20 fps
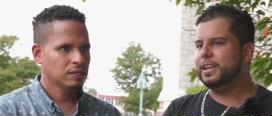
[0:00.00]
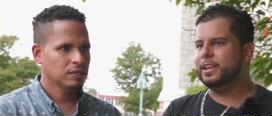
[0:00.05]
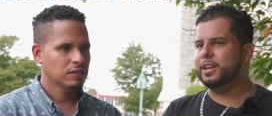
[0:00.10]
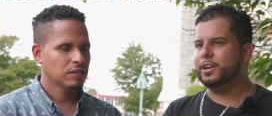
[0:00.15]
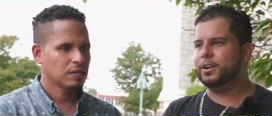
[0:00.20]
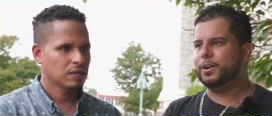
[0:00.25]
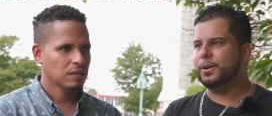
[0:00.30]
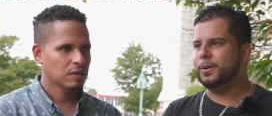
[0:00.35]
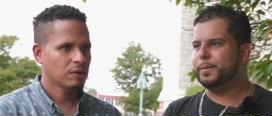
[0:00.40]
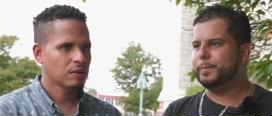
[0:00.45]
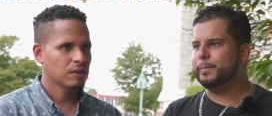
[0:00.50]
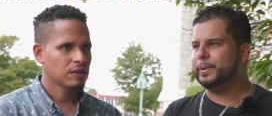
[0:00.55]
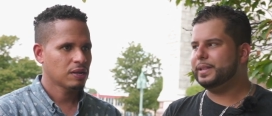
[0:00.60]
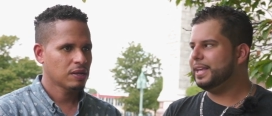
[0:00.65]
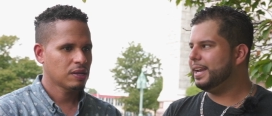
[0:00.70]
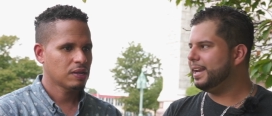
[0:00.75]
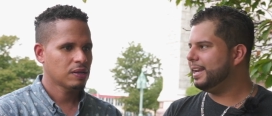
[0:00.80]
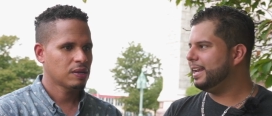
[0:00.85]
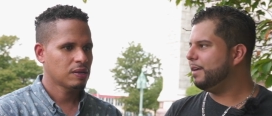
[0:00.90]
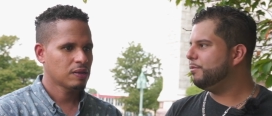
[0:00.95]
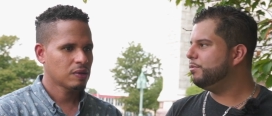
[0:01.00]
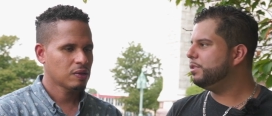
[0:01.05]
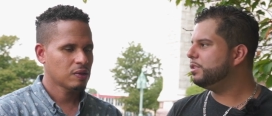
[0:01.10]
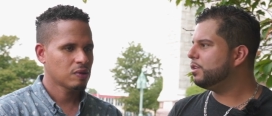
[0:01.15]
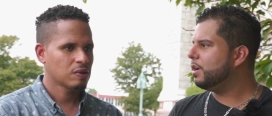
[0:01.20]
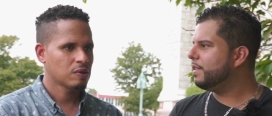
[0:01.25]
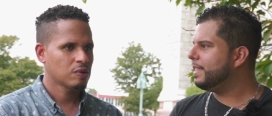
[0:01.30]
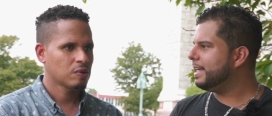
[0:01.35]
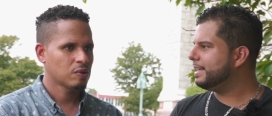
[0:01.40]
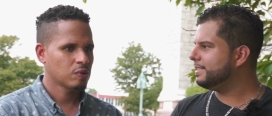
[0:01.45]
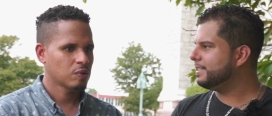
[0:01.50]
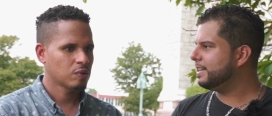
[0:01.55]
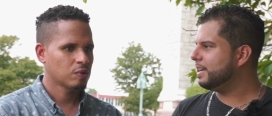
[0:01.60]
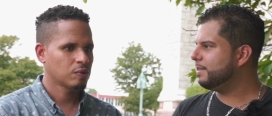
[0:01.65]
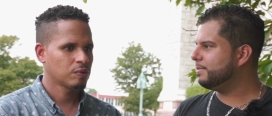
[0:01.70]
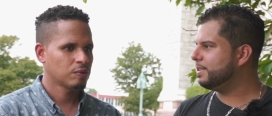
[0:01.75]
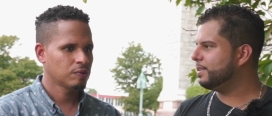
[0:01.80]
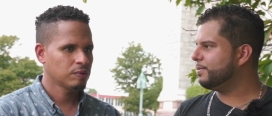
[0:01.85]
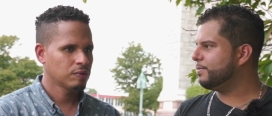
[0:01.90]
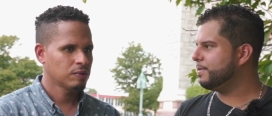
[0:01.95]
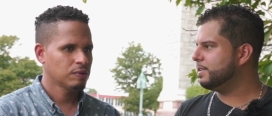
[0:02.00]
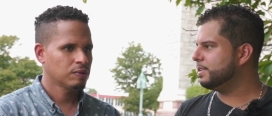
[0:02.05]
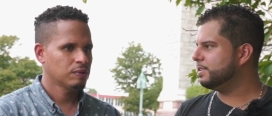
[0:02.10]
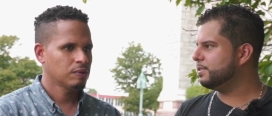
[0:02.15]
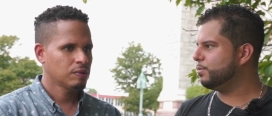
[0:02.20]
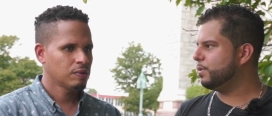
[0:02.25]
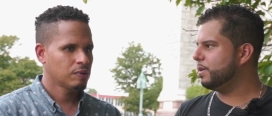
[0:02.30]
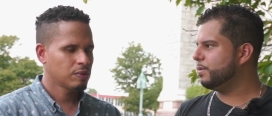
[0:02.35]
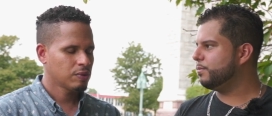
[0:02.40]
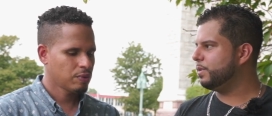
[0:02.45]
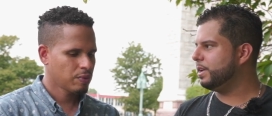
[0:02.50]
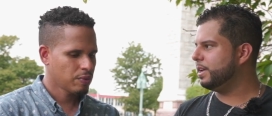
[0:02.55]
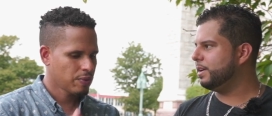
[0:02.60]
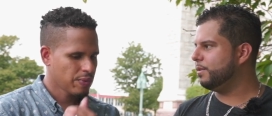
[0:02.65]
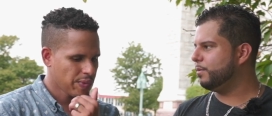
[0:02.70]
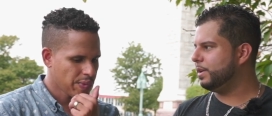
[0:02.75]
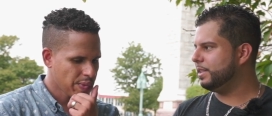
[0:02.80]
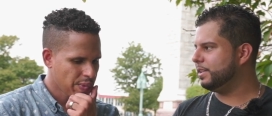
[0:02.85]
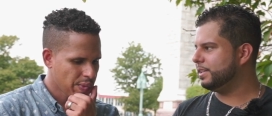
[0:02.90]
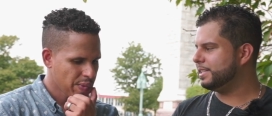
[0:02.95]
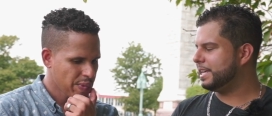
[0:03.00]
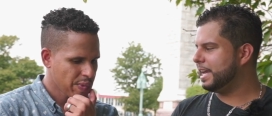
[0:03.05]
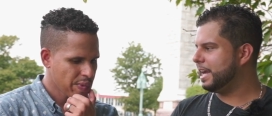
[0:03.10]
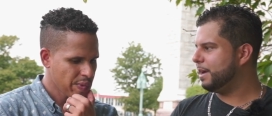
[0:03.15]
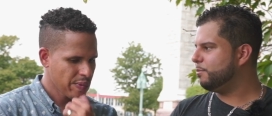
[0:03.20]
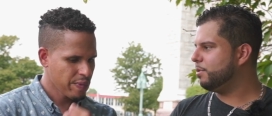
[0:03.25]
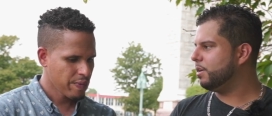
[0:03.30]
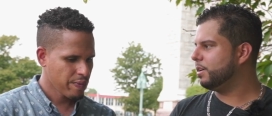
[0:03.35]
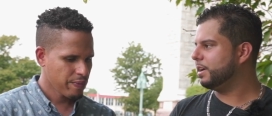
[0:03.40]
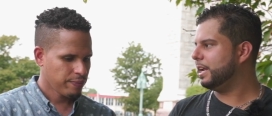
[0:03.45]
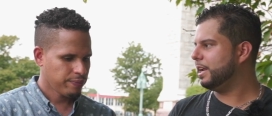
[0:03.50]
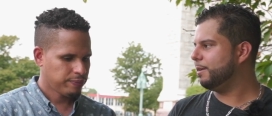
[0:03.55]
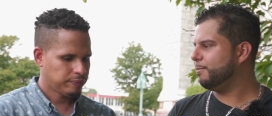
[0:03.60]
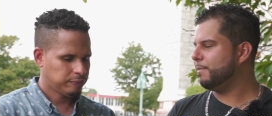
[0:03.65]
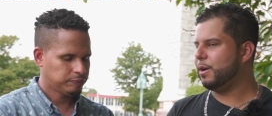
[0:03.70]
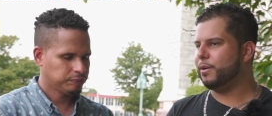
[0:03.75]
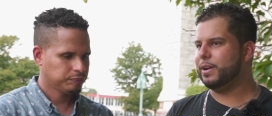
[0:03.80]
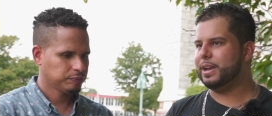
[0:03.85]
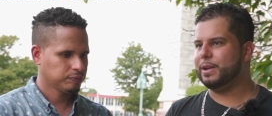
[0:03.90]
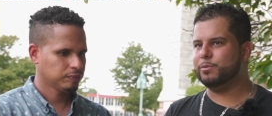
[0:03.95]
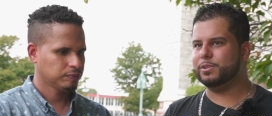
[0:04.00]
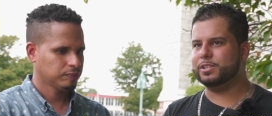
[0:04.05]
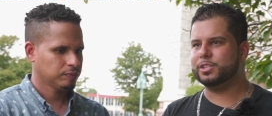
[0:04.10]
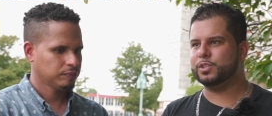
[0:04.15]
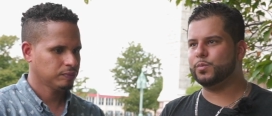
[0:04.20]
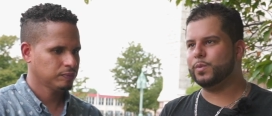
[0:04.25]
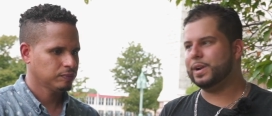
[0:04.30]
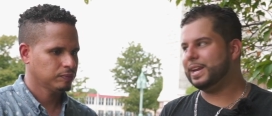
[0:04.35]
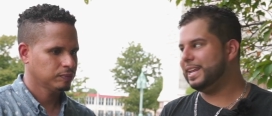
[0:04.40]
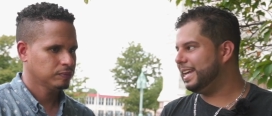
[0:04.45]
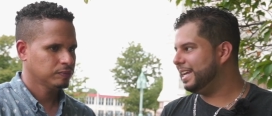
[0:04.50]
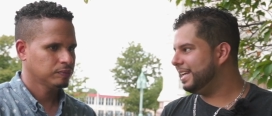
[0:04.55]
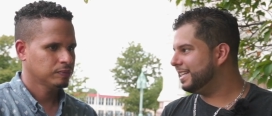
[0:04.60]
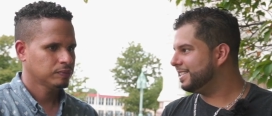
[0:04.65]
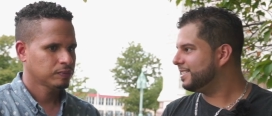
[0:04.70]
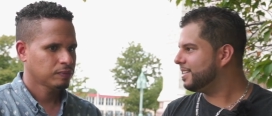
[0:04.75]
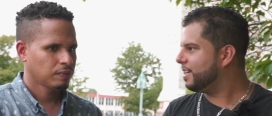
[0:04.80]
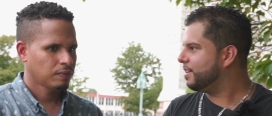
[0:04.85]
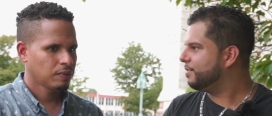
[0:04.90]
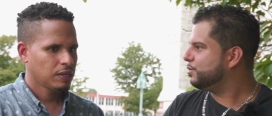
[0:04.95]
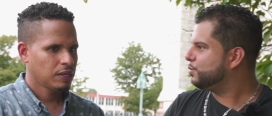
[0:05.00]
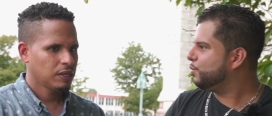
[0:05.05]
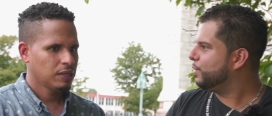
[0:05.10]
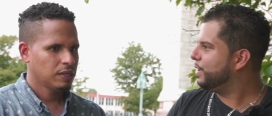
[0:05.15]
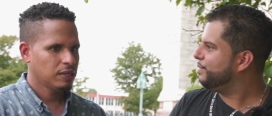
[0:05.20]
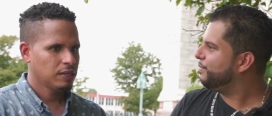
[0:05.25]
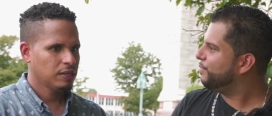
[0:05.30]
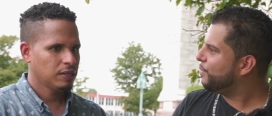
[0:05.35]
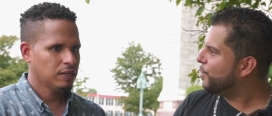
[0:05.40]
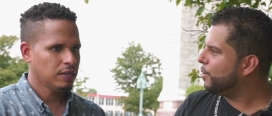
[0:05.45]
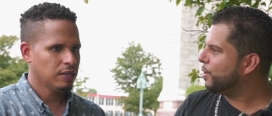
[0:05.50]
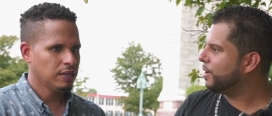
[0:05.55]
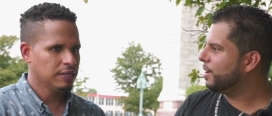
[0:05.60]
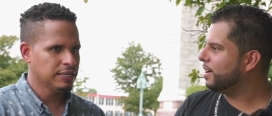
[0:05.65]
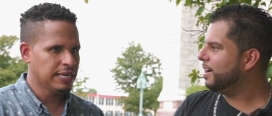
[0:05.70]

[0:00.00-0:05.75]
Speaker 1: you know but then again we saw that same difference when we when the tamron came out and it was 28 instead of 24